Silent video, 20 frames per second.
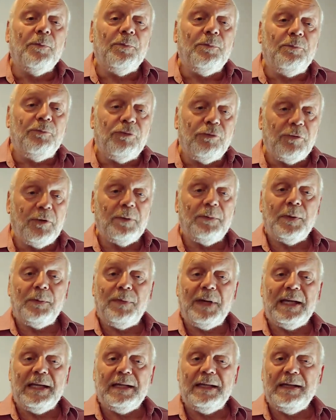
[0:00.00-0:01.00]

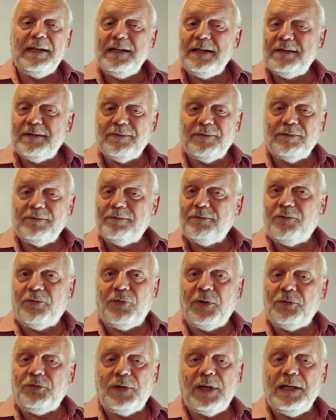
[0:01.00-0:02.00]
probably
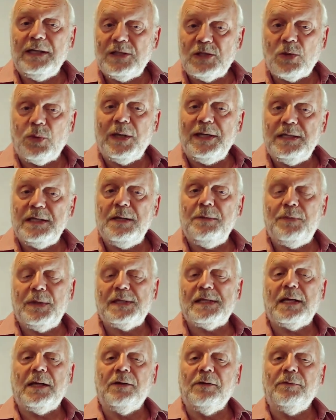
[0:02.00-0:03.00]

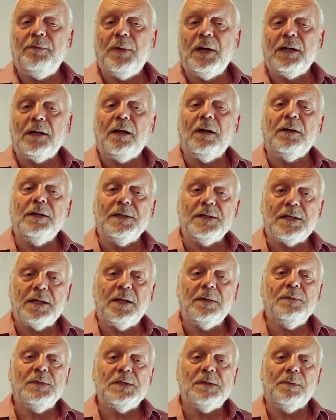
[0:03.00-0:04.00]
15–20% of my clients
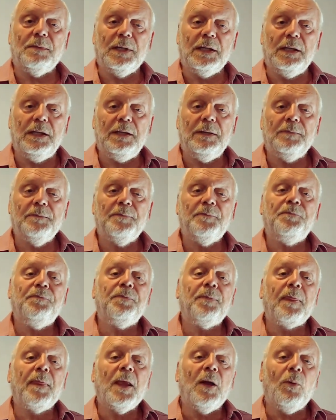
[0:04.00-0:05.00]
come to me
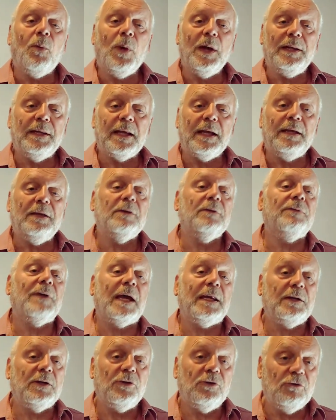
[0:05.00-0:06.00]
when they have
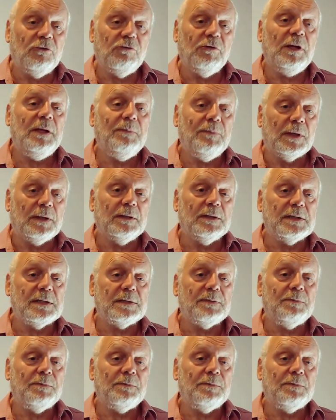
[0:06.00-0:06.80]
had an agreement